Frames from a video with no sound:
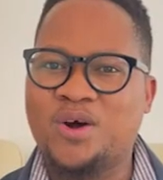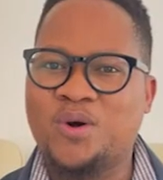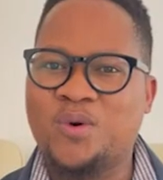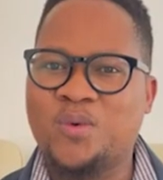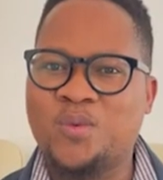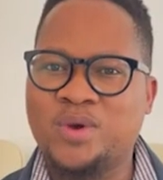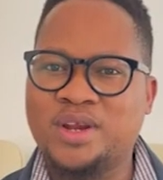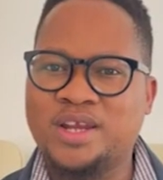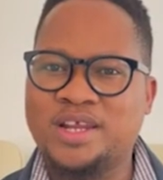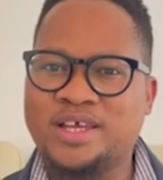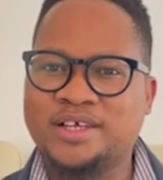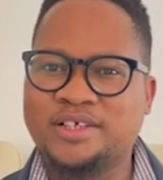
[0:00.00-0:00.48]
are
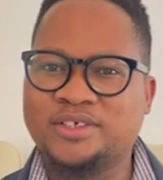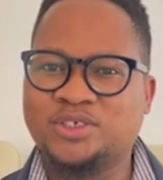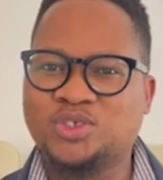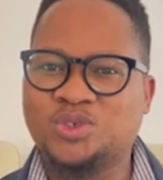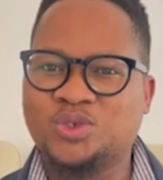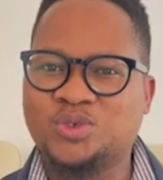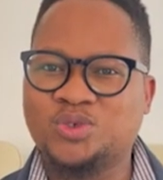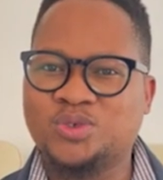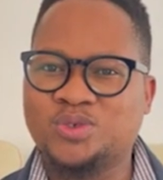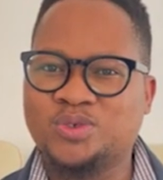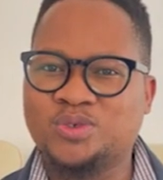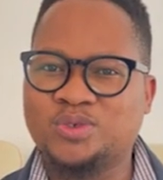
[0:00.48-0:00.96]
willing
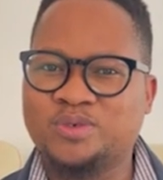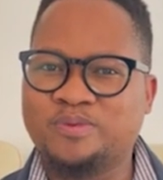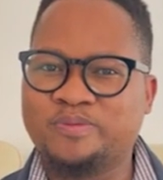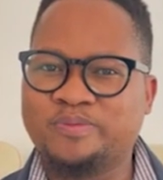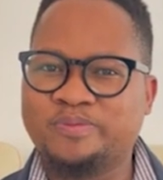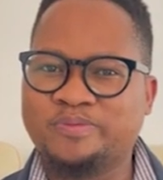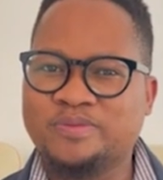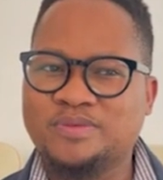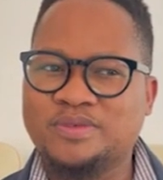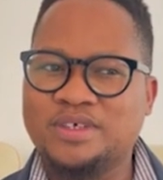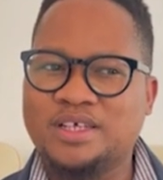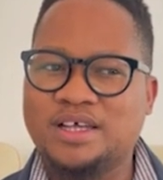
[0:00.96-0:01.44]
to
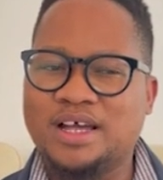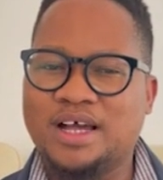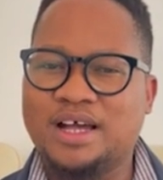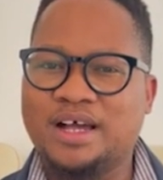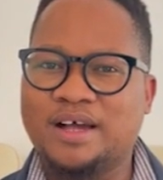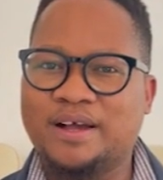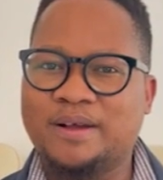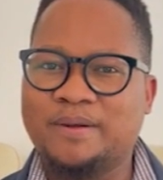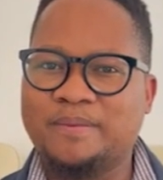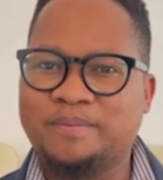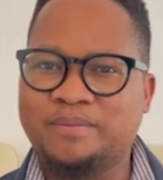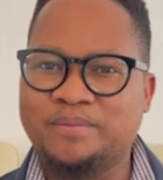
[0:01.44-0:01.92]

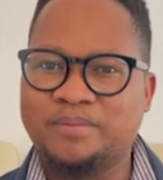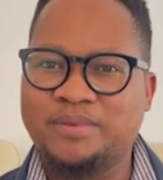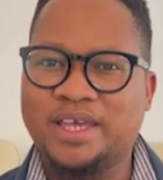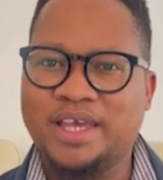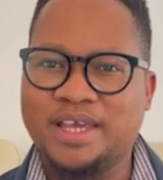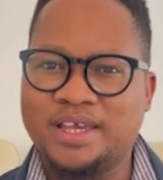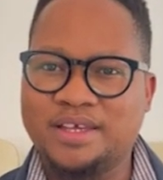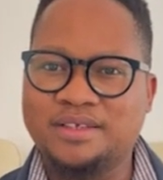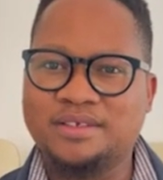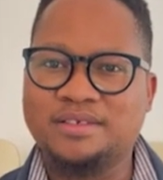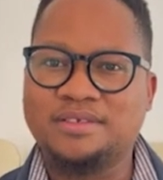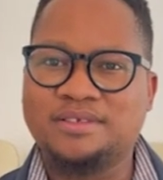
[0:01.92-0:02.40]

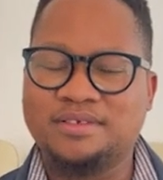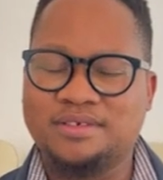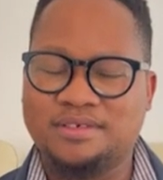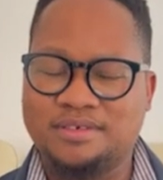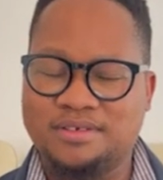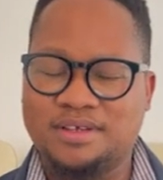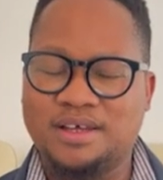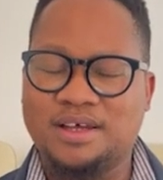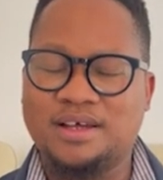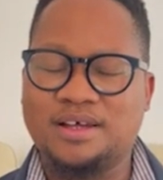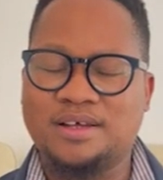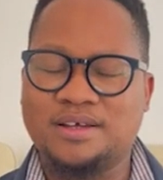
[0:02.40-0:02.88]
gain
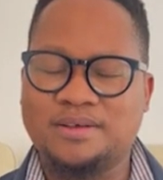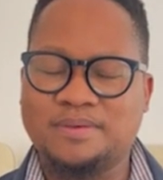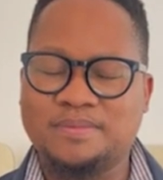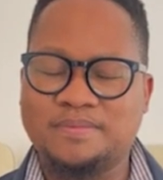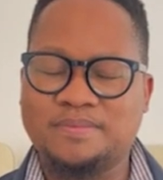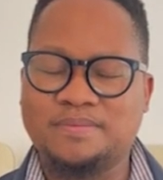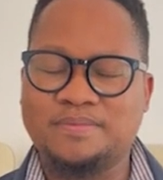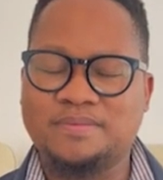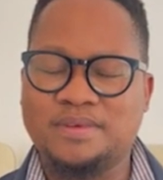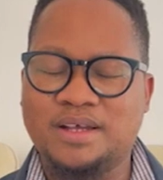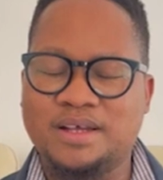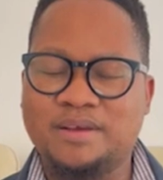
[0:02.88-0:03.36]

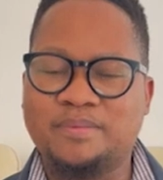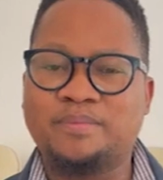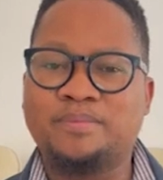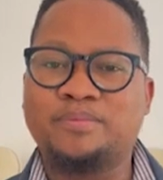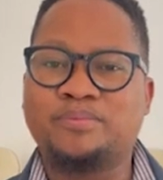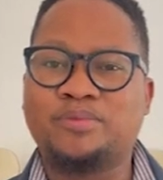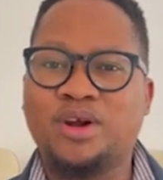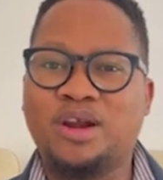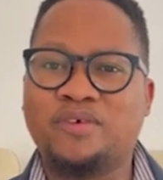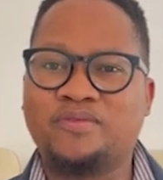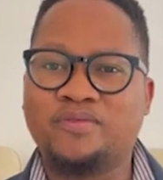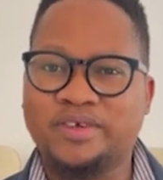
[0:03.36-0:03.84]

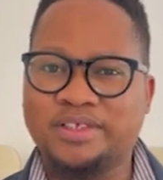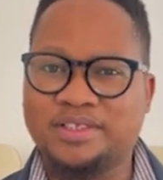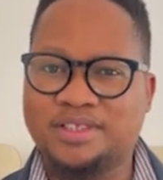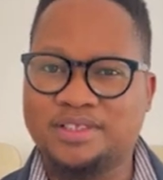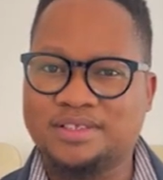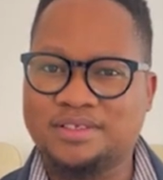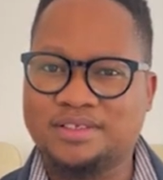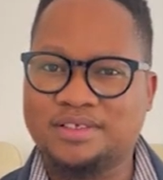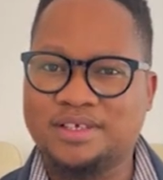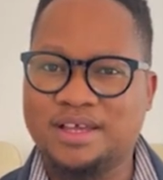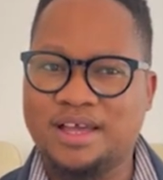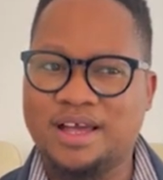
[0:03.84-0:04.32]

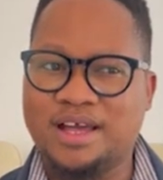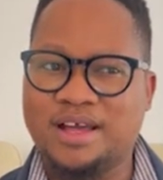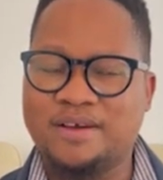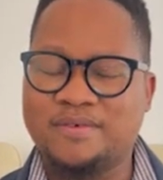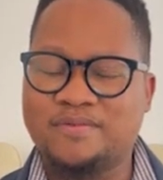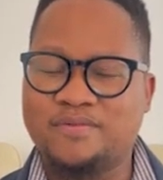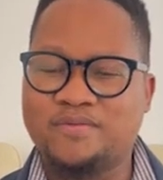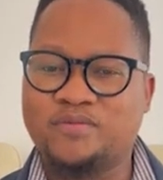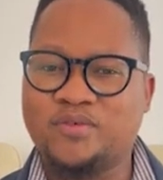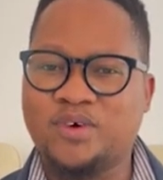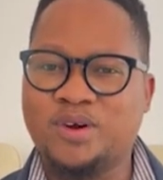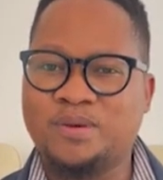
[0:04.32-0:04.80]
profits
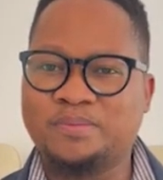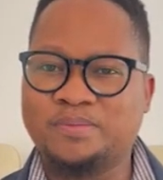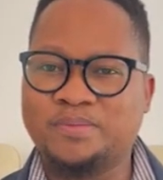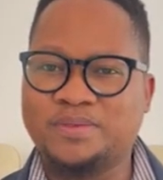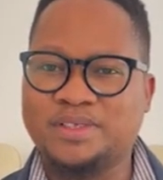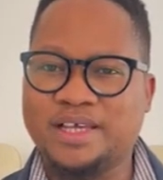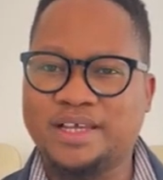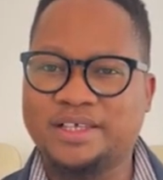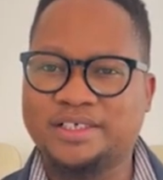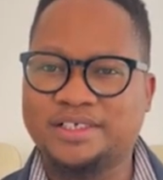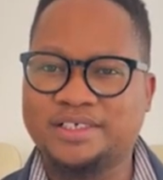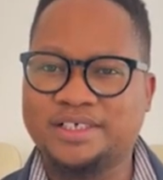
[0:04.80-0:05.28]
from
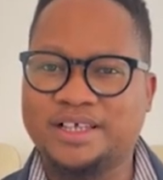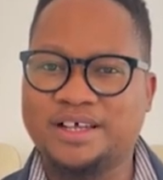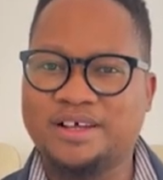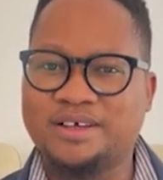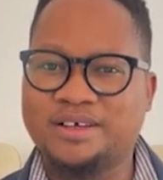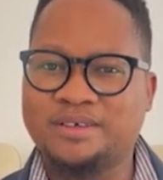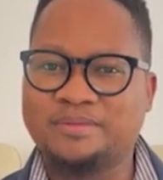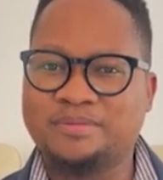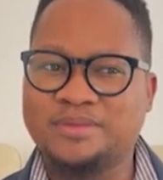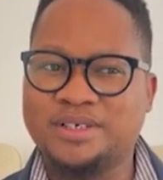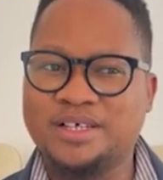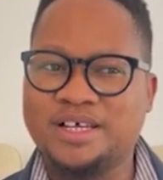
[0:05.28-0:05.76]
such
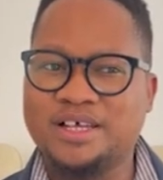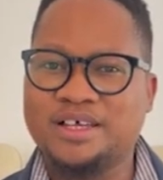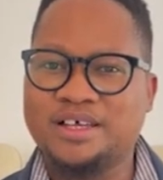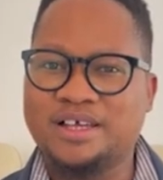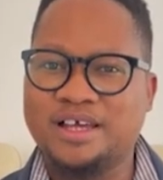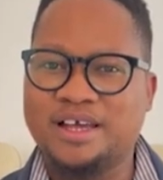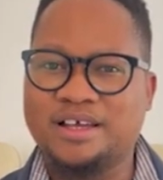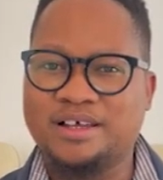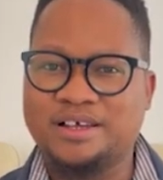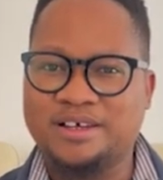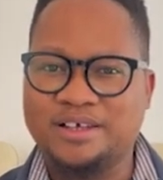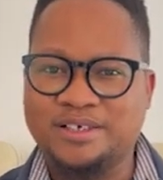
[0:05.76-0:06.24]

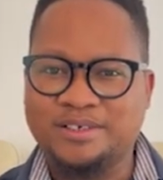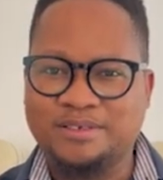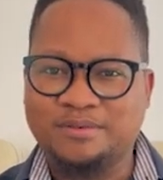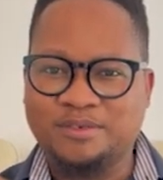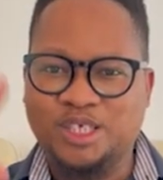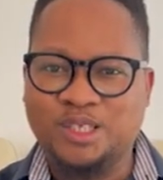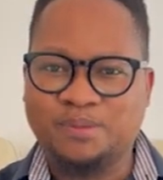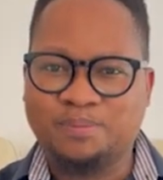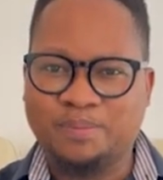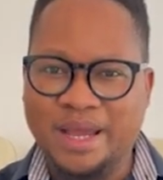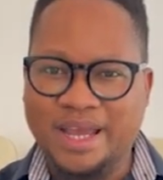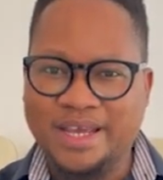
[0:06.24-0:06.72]

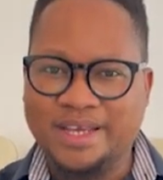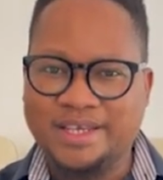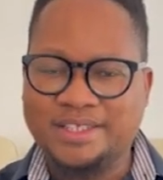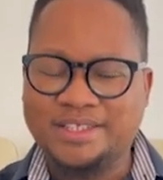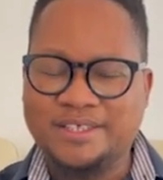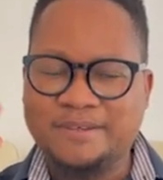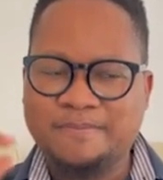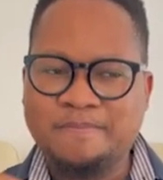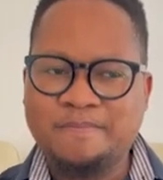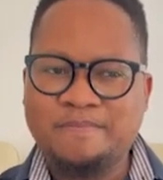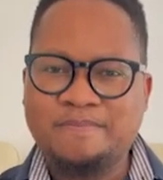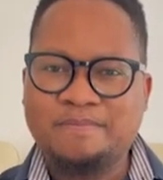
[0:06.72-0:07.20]

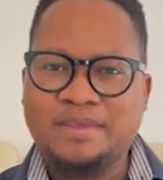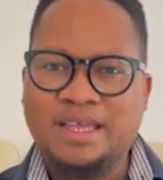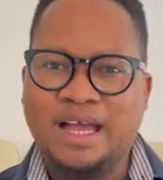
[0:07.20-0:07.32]
spikes.